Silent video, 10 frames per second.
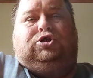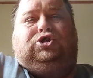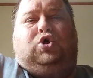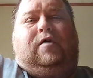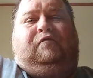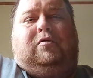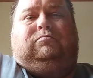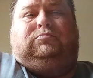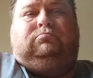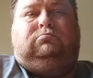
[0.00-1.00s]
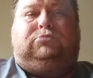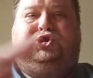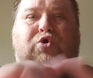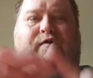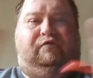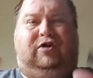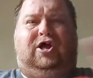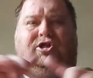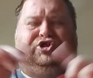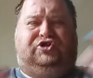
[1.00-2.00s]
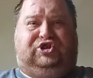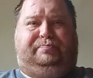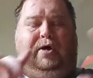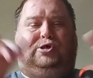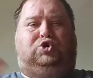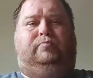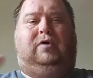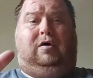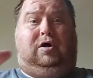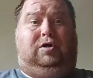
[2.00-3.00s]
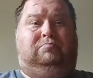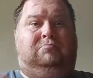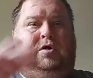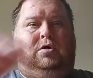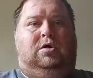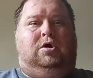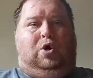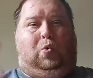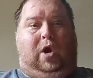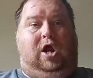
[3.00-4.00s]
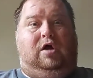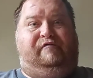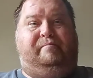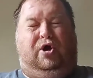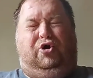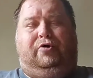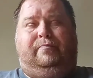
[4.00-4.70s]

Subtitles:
Two different ends of the spectrum on rate of pay.